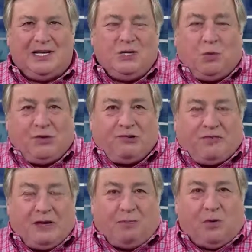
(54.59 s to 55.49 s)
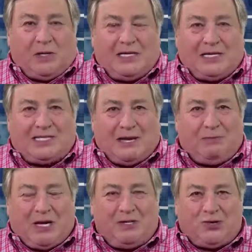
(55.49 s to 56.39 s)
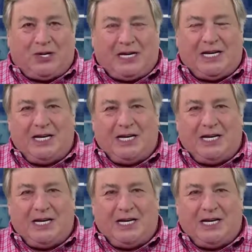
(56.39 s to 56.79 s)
You wonder if they're polling the same country.